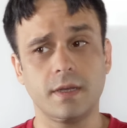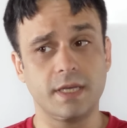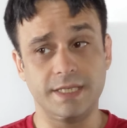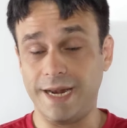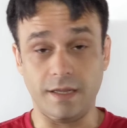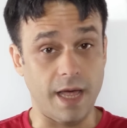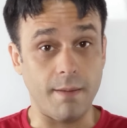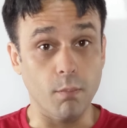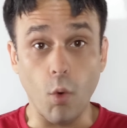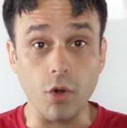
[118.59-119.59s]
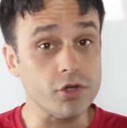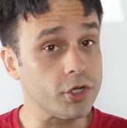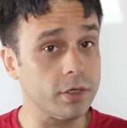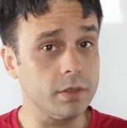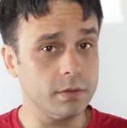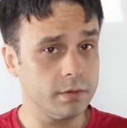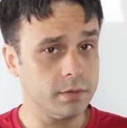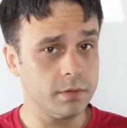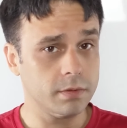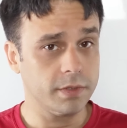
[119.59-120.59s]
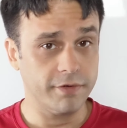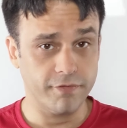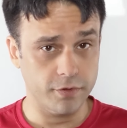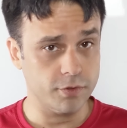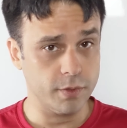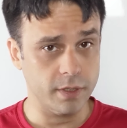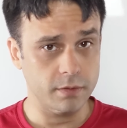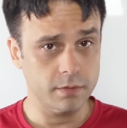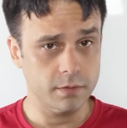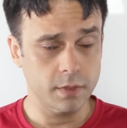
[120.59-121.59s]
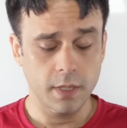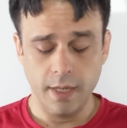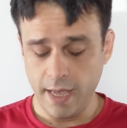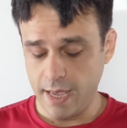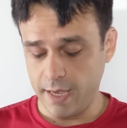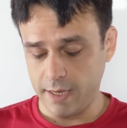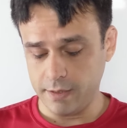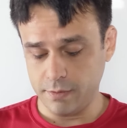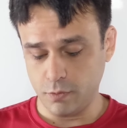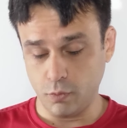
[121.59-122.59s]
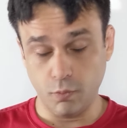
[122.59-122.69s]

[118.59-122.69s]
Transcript: contain a lot more sugar than fruits will, and